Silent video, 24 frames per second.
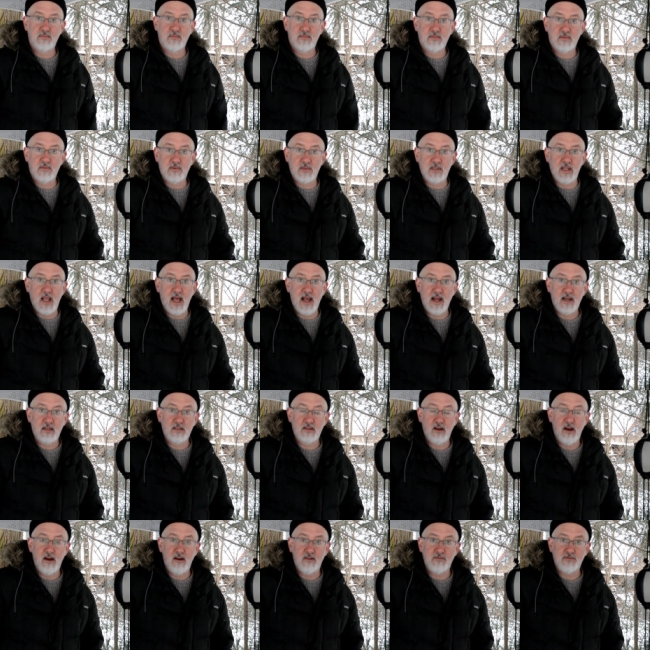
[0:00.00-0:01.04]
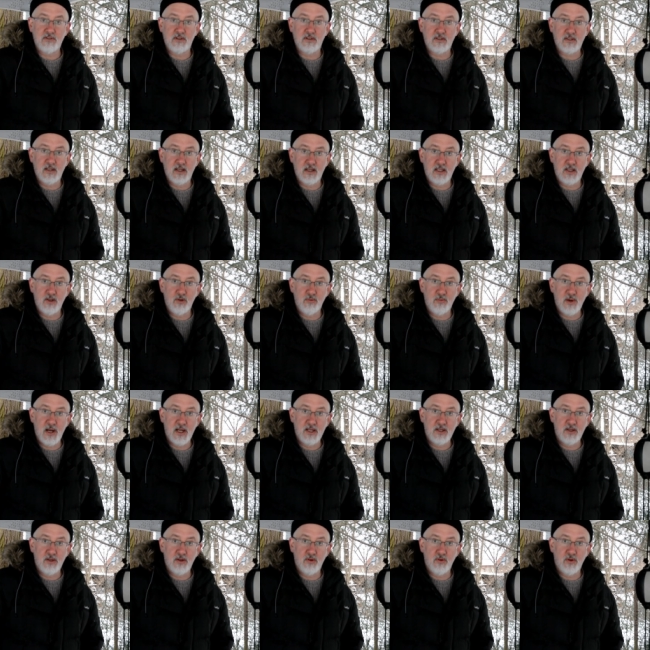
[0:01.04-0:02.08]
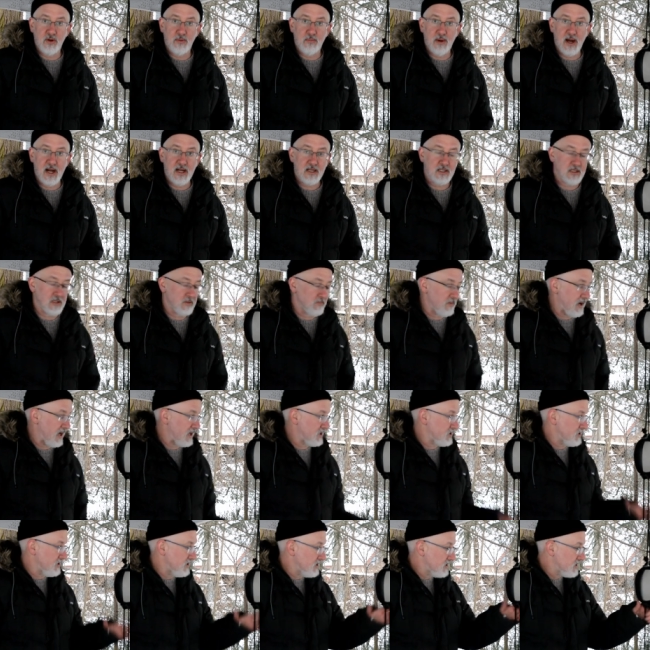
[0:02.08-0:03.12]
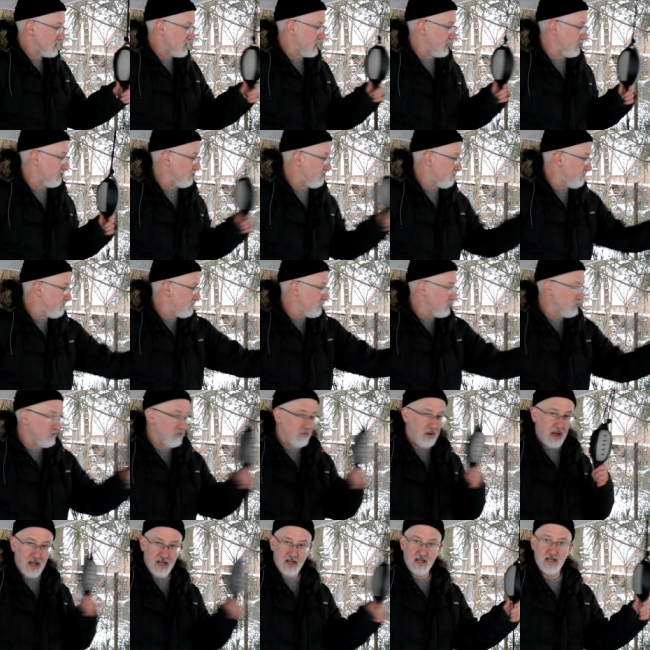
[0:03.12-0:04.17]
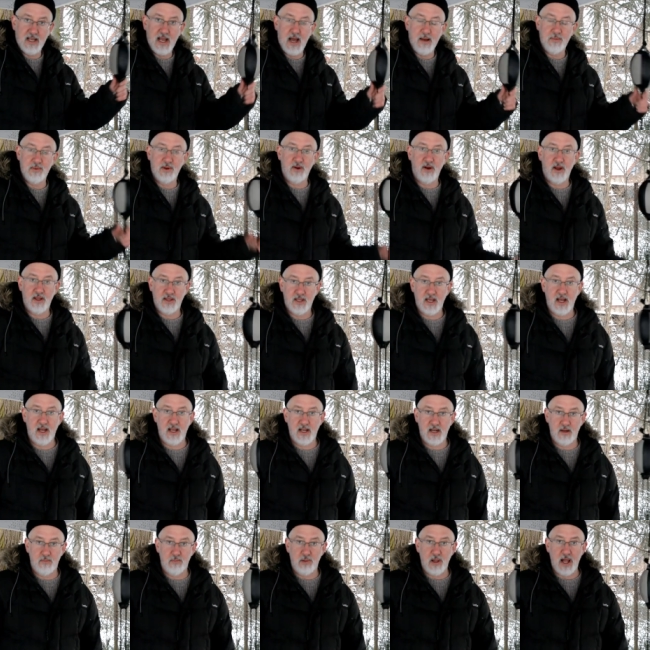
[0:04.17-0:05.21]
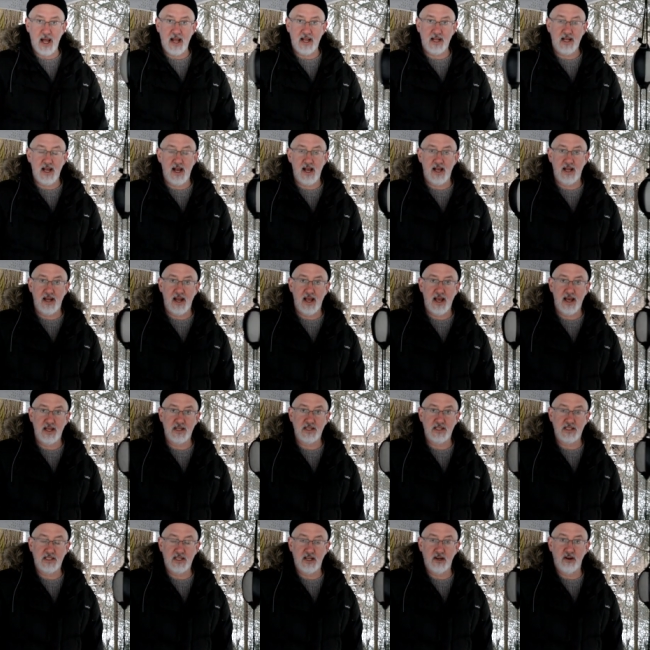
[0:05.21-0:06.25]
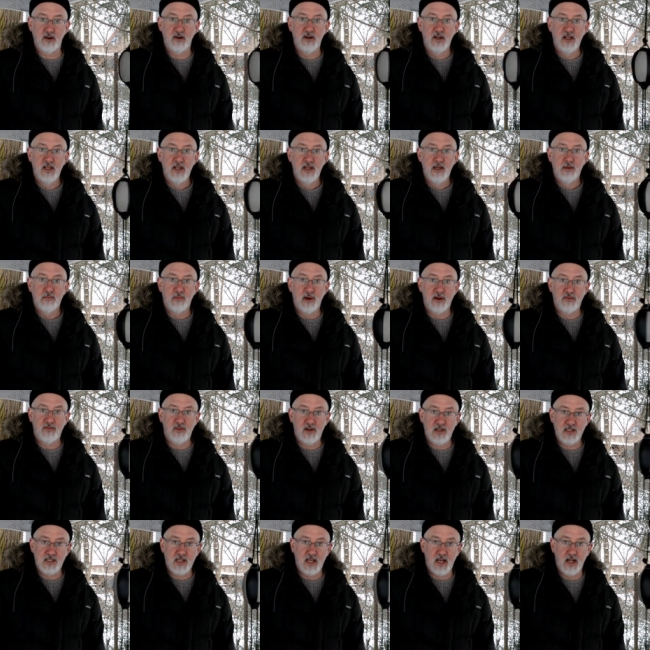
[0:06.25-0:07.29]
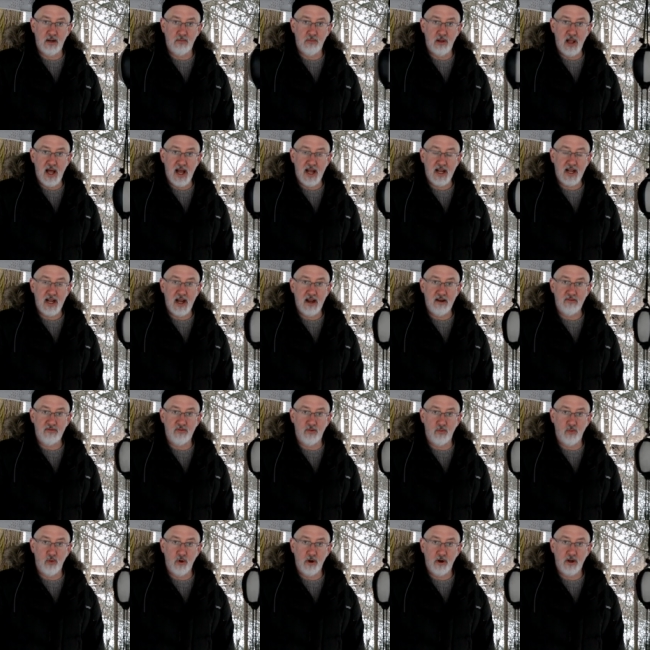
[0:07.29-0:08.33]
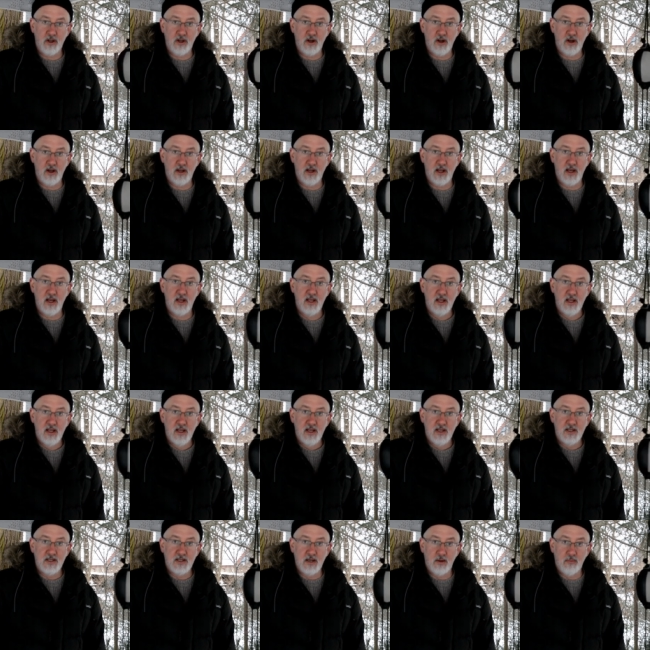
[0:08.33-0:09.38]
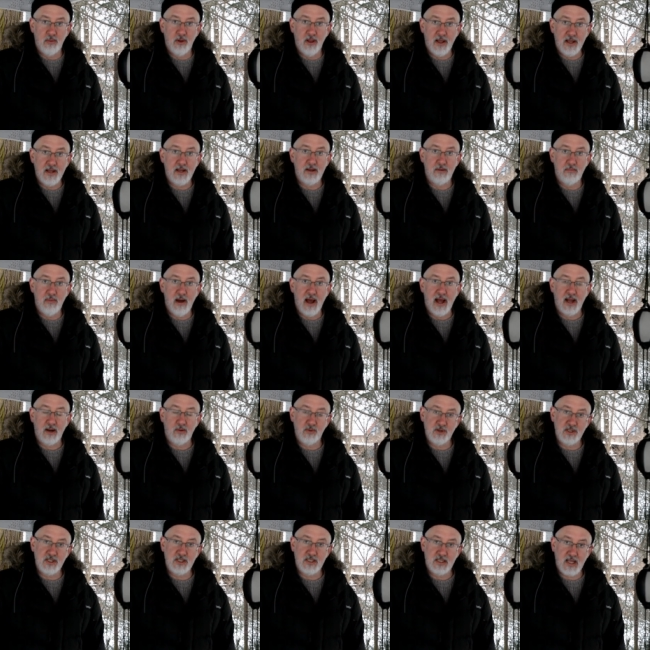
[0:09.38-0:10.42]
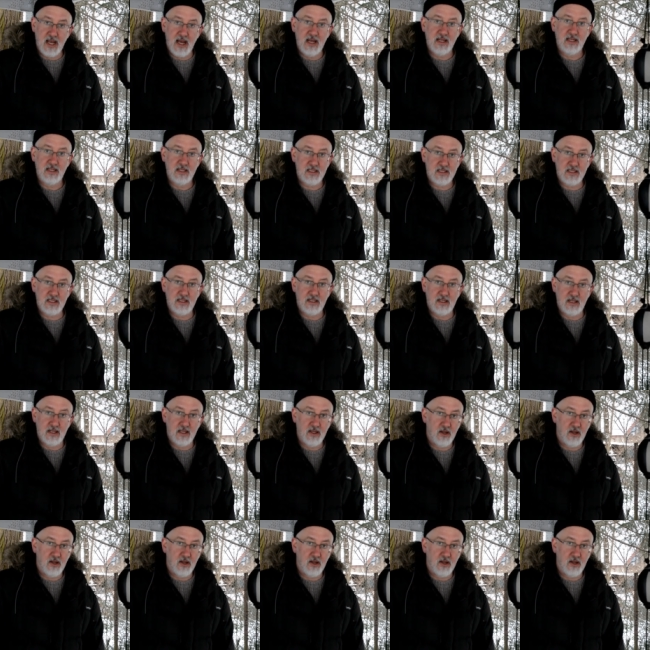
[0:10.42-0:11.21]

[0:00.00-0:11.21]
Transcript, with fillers: slacked off just like you might do in a boxing match, and this thing flew back and got me right in the eye, and a black eye, and I had to tell my friends I got a black eye from working on a double-ended bag, which is kind of silly.